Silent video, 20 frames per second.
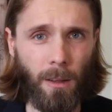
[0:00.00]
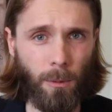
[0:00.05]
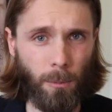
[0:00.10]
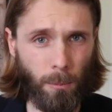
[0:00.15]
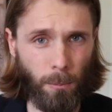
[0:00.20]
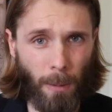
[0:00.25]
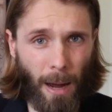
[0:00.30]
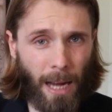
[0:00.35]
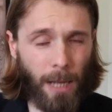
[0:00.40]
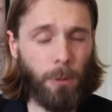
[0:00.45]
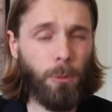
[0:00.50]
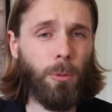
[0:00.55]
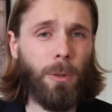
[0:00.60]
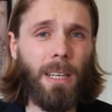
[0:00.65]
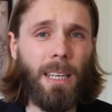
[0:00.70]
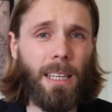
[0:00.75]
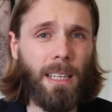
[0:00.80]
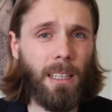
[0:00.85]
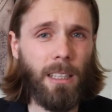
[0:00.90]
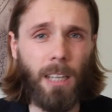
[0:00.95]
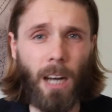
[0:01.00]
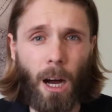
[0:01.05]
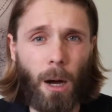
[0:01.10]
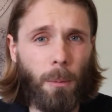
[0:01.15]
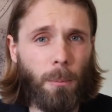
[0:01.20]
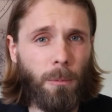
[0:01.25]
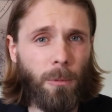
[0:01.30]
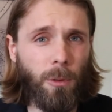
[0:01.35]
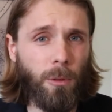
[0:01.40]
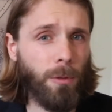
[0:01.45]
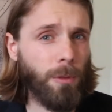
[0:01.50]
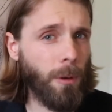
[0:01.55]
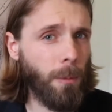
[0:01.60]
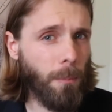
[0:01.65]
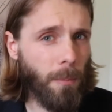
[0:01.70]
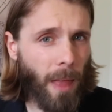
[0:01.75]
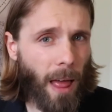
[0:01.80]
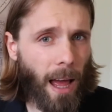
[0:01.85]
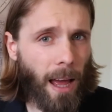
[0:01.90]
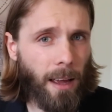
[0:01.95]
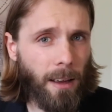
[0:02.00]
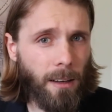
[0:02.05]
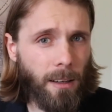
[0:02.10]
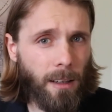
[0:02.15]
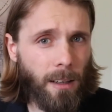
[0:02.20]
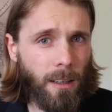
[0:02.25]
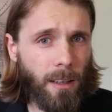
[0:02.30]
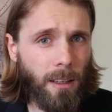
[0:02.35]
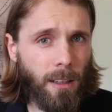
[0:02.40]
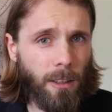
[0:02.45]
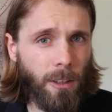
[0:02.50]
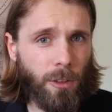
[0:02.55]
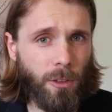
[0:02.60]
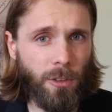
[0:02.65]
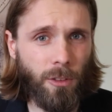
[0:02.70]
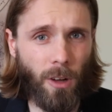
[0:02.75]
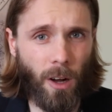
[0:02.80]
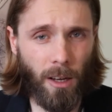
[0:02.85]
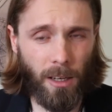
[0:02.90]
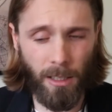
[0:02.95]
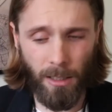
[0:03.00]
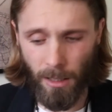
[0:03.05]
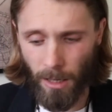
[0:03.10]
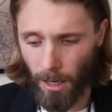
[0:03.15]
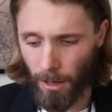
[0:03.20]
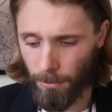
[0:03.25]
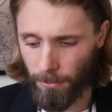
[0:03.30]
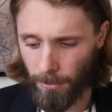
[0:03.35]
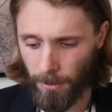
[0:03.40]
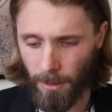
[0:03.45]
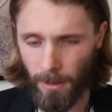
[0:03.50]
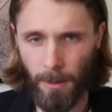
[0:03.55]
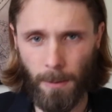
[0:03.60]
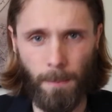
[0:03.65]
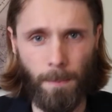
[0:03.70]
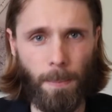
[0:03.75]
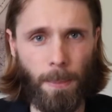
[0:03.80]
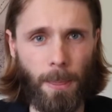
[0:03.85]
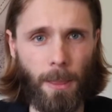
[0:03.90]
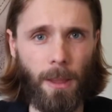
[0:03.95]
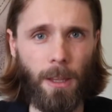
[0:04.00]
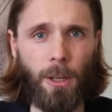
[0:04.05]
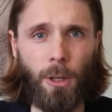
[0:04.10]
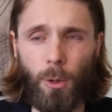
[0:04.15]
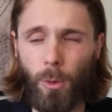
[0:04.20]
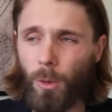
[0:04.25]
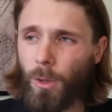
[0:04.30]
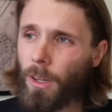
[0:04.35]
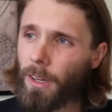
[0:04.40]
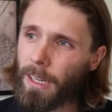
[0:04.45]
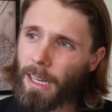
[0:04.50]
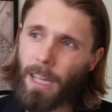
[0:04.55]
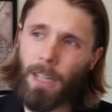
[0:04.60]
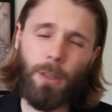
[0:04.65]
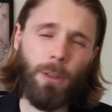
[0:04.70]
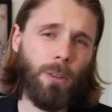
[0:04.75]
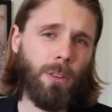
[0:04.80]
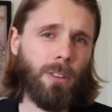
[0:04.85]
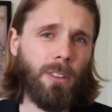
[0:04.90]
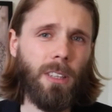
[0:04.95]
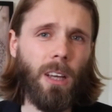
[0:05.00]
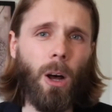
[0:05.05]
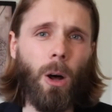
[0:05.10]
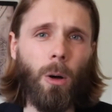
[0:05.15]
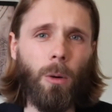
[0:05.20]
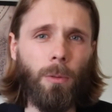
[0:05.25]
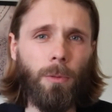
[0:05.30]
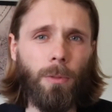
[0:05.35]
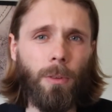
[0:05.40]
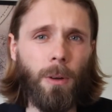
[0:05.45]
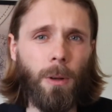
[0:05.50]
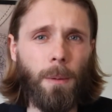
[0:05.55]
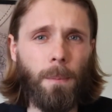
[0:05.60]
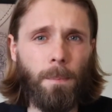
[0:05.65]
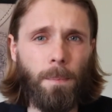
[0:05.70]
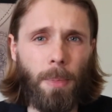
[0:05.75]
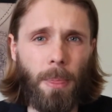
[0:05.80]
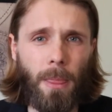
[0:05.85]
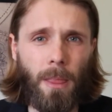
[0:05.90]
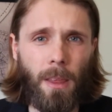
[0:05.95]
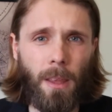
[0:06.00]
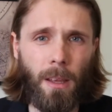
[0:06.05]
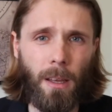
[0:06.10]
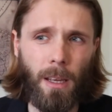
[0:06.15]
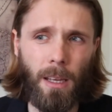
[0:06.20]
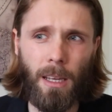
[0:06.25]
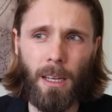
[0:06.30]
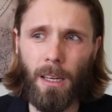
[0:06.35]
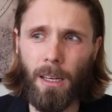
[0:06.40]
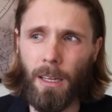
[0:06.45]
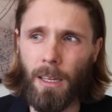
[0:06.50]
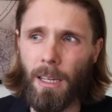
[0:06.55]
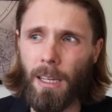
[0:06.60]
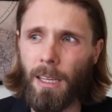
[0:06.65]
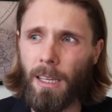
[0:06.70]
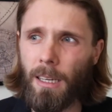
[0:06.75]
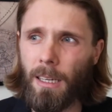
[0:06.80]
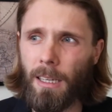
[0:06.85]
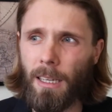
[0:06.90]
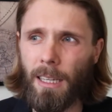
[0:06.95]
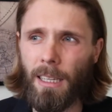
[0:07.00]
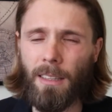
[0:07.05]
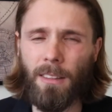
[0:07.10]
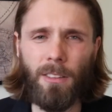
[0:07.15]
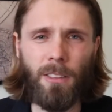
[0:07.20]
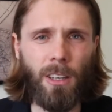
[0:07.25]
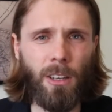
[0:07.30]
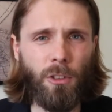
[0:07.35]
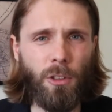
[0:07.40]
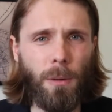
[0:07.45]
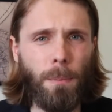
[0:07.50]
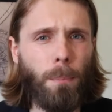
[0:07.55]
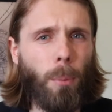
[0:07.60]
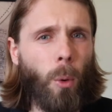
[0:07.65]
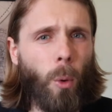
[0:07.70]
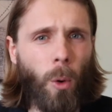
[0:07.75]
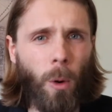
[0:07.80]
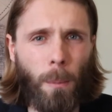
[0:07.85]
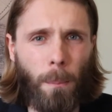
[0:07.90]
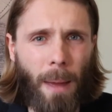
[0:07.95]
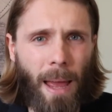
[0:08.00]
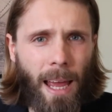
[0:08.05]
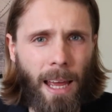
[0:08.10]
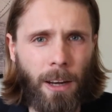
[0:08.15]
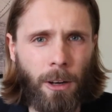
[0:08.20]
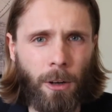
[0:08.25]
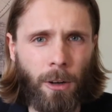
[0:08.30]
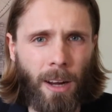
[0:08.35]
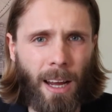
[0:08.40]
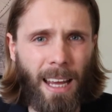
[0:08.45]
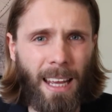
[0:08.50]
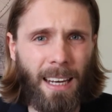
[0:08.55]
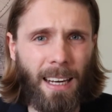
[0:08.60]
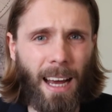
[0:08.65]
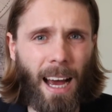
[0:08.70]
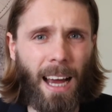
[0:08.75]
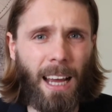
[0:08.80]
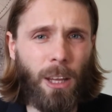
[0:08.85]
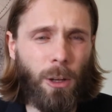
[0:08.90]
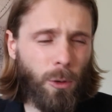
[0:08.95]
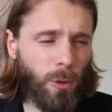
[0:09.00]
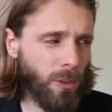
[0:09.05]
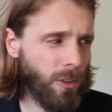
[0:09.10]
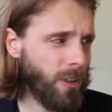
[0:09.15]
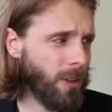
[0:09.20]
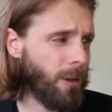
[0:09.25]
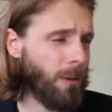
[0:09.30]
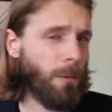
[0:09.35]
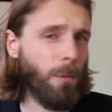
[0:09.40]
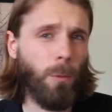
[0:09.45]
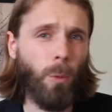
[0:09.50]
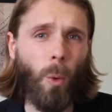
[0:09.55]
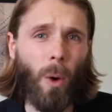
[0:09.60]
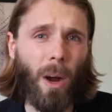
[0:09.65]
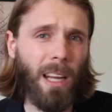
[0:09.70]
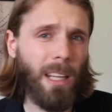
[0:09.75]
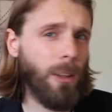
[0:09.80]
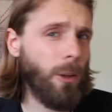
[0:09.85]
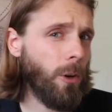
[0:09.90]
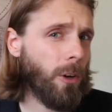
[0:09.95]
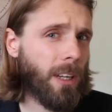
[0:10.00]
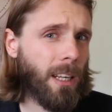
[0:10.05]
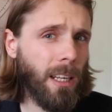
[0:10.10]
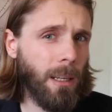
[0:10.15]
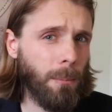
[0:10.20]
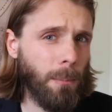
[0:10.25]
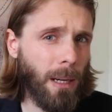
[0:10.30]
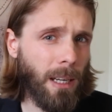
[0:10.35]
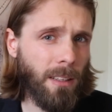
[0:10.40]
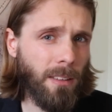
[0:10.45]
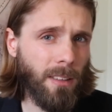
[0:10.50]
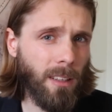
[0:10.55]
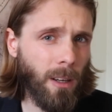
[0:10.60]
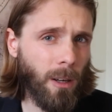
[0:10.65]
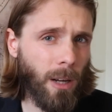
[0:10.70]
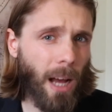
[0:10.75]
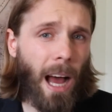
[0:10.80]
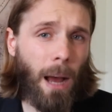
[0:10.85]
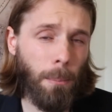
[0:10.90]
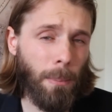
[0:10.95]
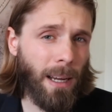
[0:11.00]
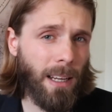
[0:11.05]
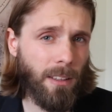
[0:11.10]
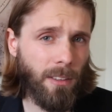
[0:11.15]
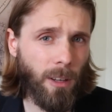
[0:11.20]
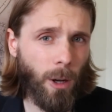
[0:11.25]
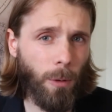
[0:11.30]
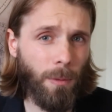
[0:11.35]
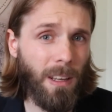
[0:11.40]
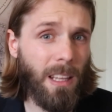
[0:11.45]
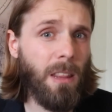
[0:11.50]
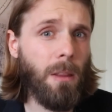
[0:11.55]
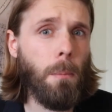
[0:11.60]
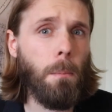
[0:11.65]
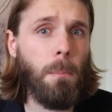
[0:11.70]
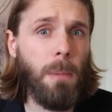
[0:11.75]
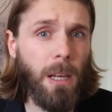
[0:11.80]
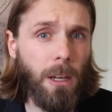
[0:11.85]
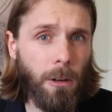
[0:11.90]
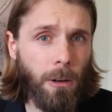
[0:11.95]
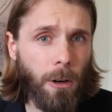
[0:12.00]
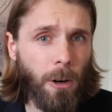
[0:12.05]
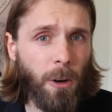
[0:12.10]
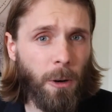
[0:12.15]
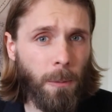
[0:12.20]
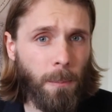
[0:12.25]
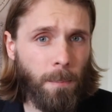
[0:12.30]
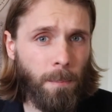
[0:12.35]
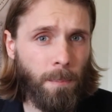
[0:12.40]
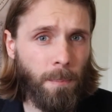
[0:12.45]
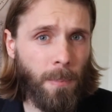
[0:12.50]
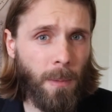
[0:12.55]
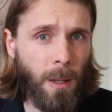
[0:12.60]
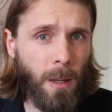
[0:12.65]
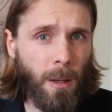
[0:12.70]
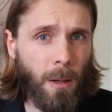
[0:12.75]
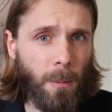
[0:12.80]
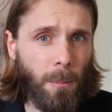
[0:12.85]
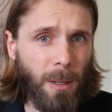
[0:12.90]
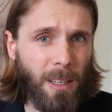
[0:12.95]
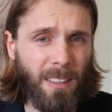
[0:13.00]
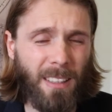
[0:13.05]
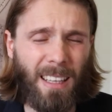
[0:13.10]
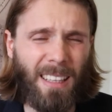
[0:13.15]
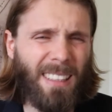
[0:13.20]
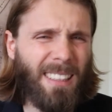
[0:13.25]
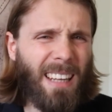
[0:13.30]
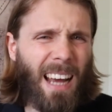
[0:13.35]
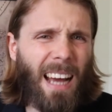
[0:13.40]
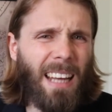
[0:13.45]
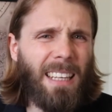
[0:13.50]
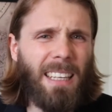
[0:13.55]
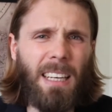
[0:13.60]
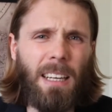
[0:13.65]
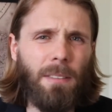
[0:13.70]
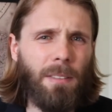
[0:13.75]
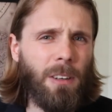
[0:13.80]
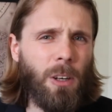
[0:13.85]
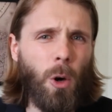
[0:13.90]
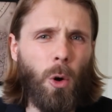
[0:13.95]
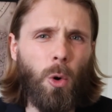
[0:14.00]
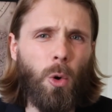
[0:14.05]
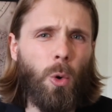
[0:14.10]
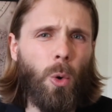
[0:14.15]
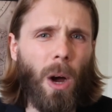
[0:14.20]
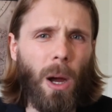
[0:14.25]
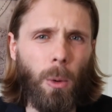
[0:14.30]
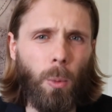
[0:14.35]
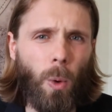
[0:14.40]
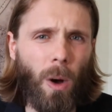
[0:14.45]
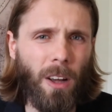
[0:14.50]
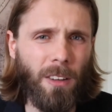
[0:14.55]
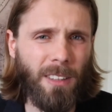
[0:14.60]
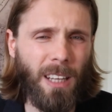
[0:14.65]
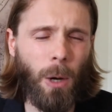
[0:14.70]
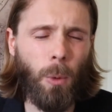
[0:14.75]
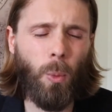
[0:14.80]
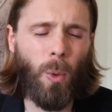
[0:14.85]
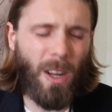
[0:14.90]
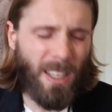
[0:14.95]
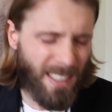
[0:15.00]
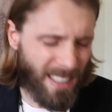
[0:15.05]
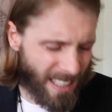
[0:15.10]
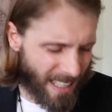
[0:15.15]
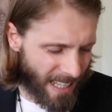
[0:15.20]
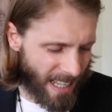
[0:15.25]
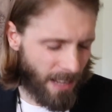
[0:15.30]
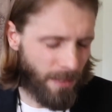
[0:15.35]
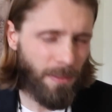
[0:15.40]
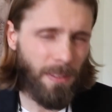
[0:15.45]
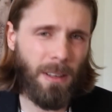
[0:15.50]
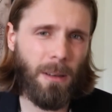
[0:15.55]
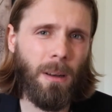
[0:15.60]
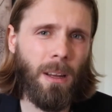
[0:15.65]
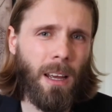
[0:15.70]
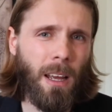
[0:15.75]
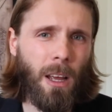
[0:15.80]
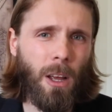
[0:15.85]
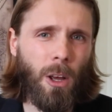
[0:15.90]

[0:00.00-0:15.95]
mind reading comes from that. There's not enough. You look at yourself in in such a poor manner and i used to avoid looking myself at myself in the mirror because i, I didn't even know who i was i wasn't even